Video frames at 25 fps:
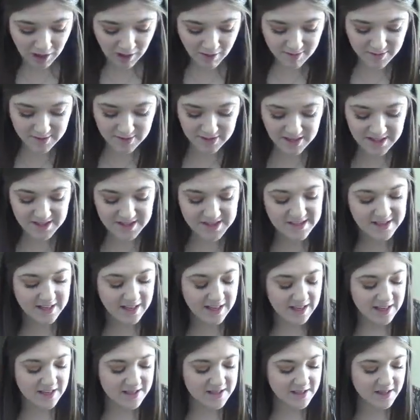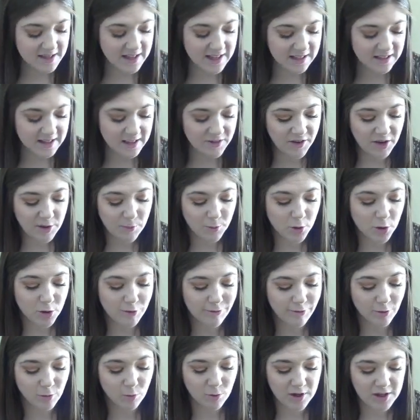This is the Living
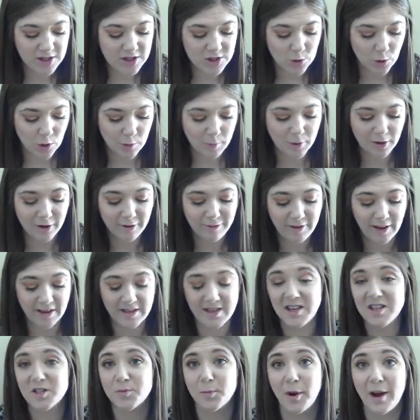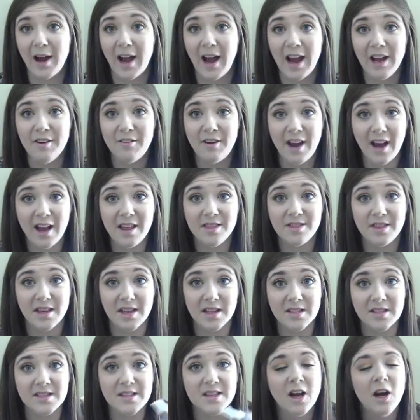Proof Restore Perfecting Spray. I have had
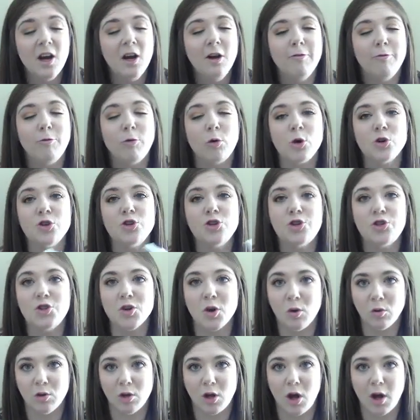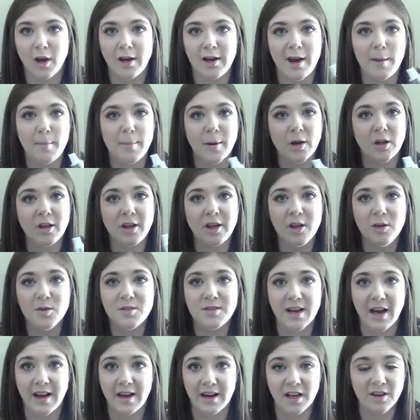this for so long and I barely
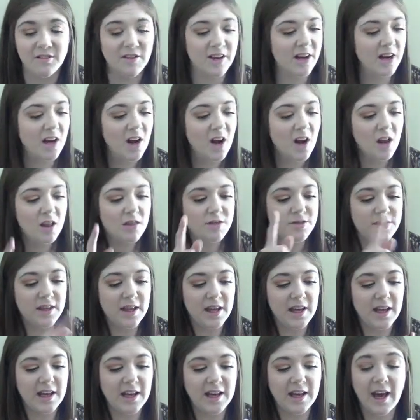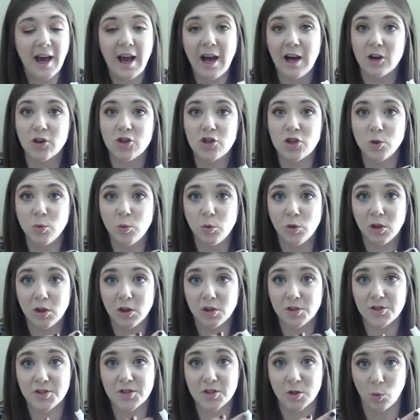used any of it the
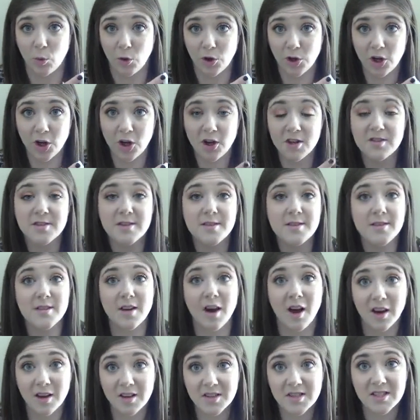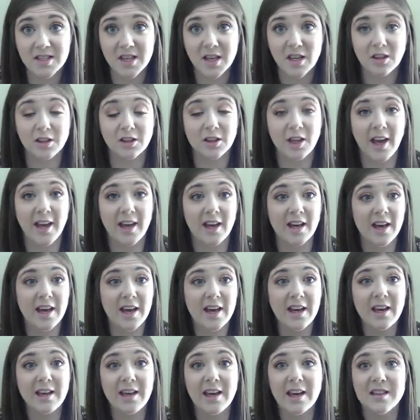actual squirter sucks. Like
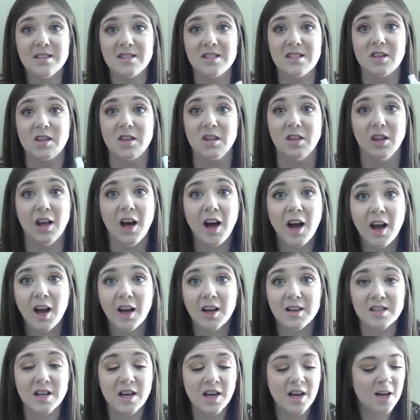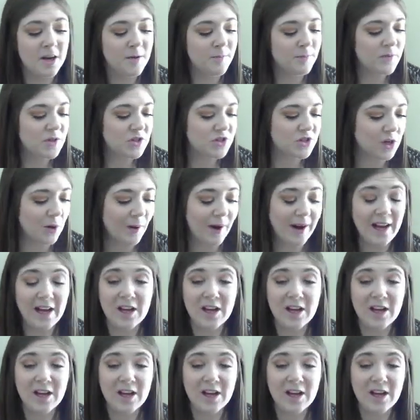it gets clogged. So I